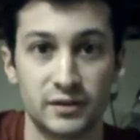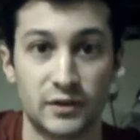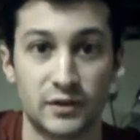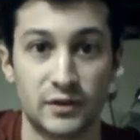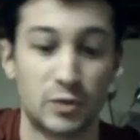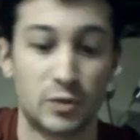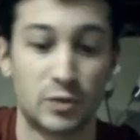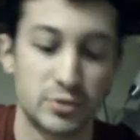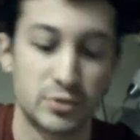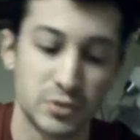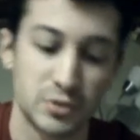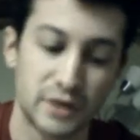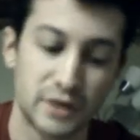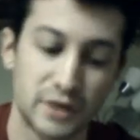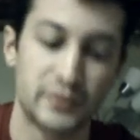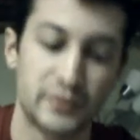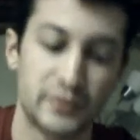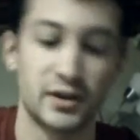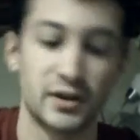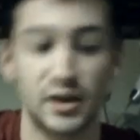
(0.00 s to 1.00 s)
If I don't post one
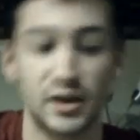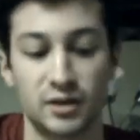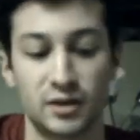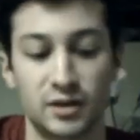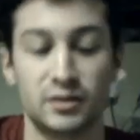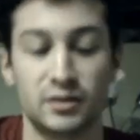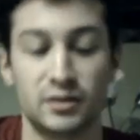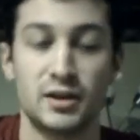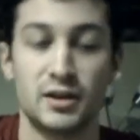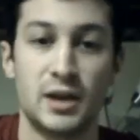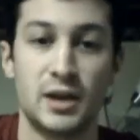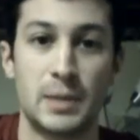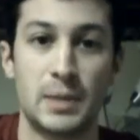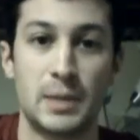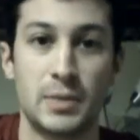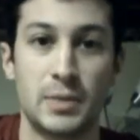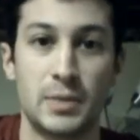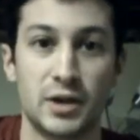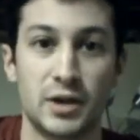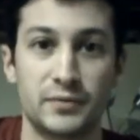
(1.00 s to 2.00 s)
every day, I'll
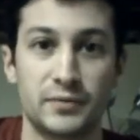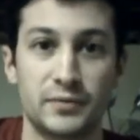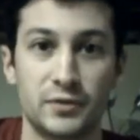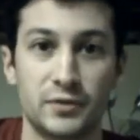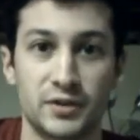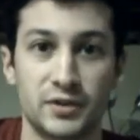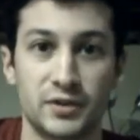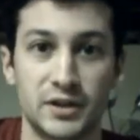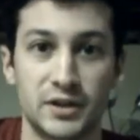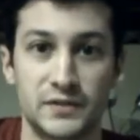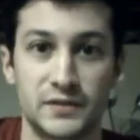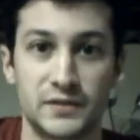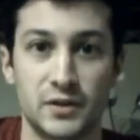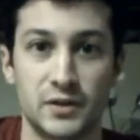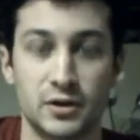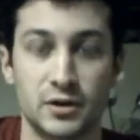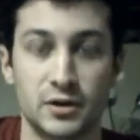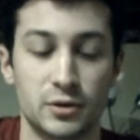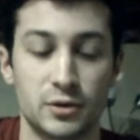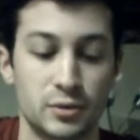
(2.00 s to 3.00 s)
make up for it the next
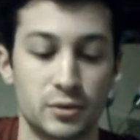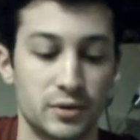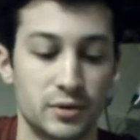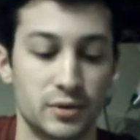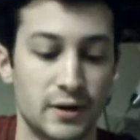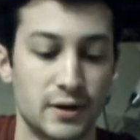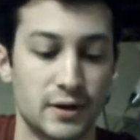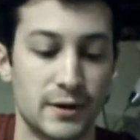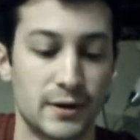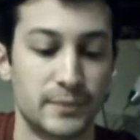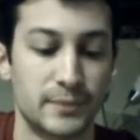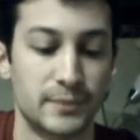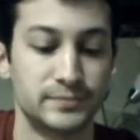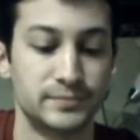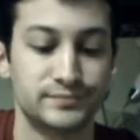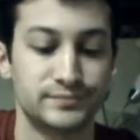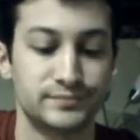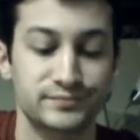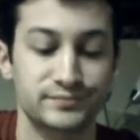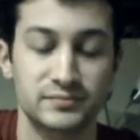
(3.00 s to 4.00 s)
video. And
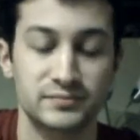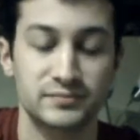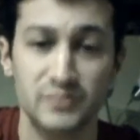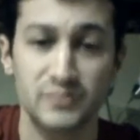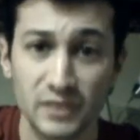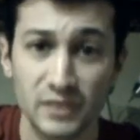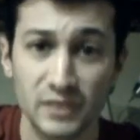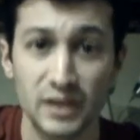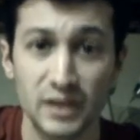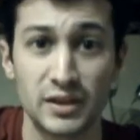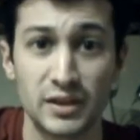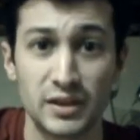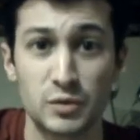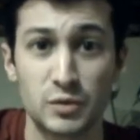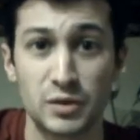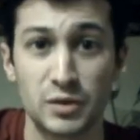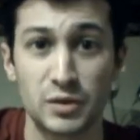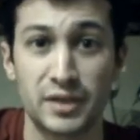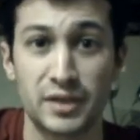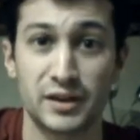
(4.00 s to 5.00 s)
then
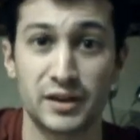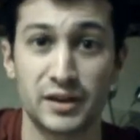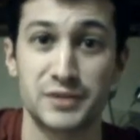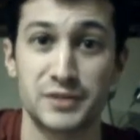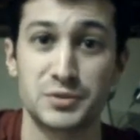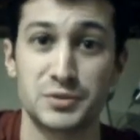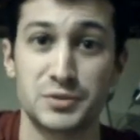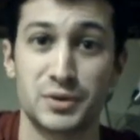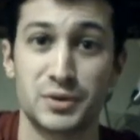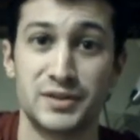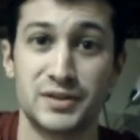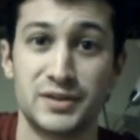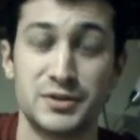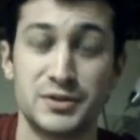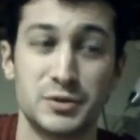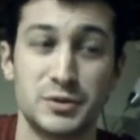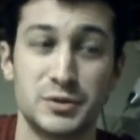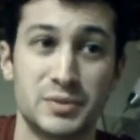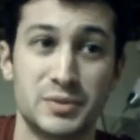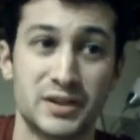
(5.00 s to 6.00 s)
one thing I also want to
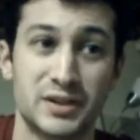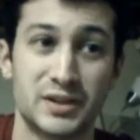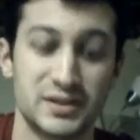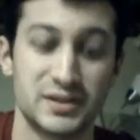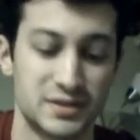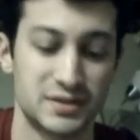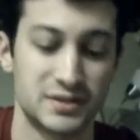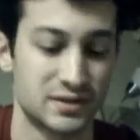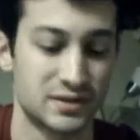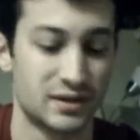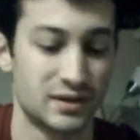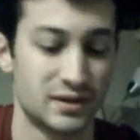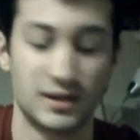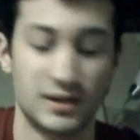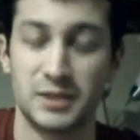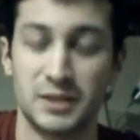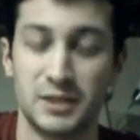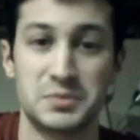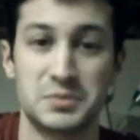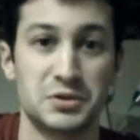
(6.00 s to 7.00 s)
do, because
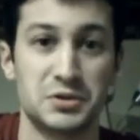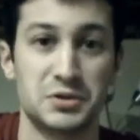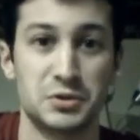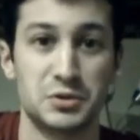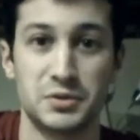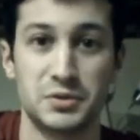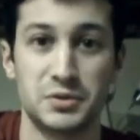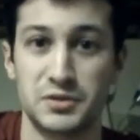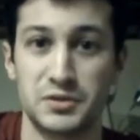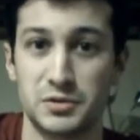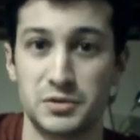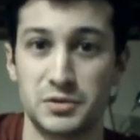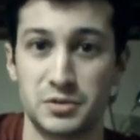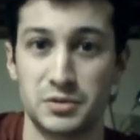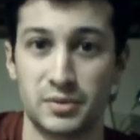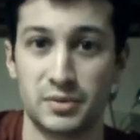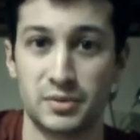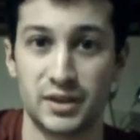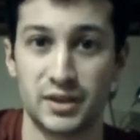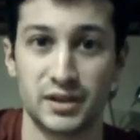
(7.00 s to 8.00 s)
I'm still new at this
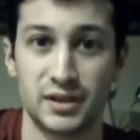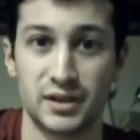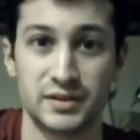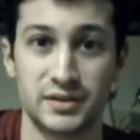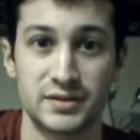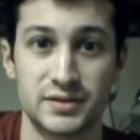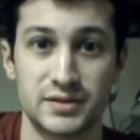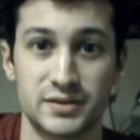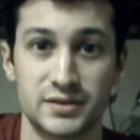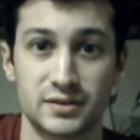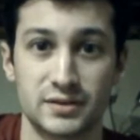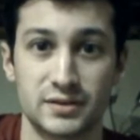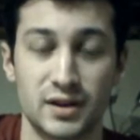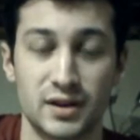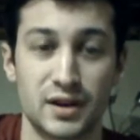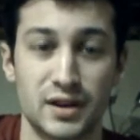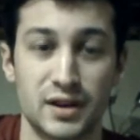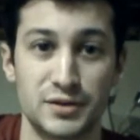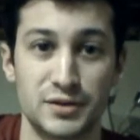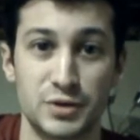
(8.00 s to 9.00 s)
YouTube thing, is
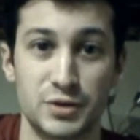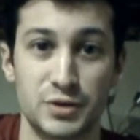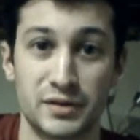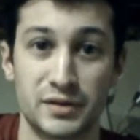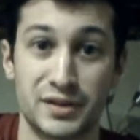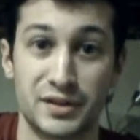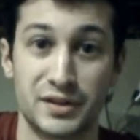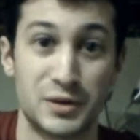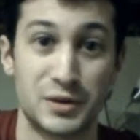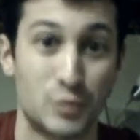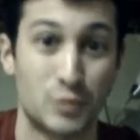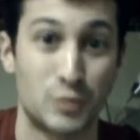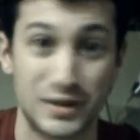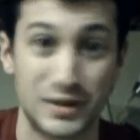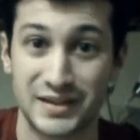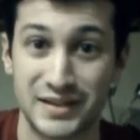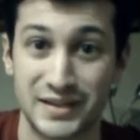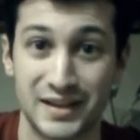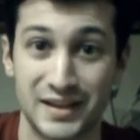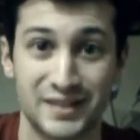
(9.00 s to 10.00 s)
do everything in
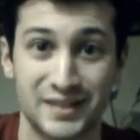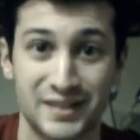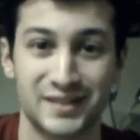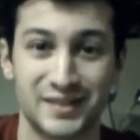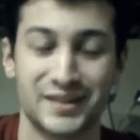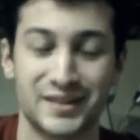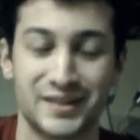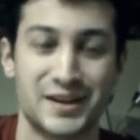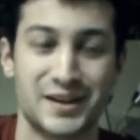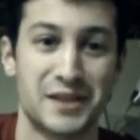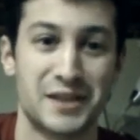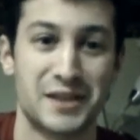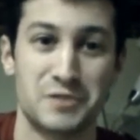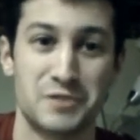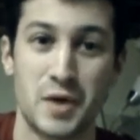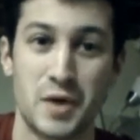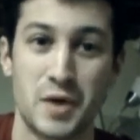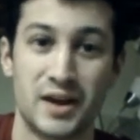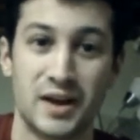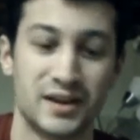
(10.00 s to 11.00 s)
one take and have
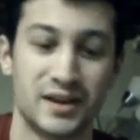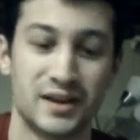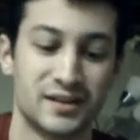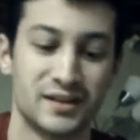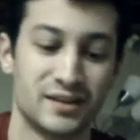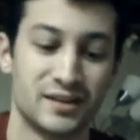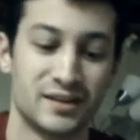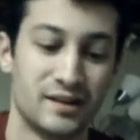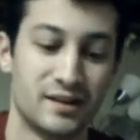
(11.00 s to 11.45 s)
no editing.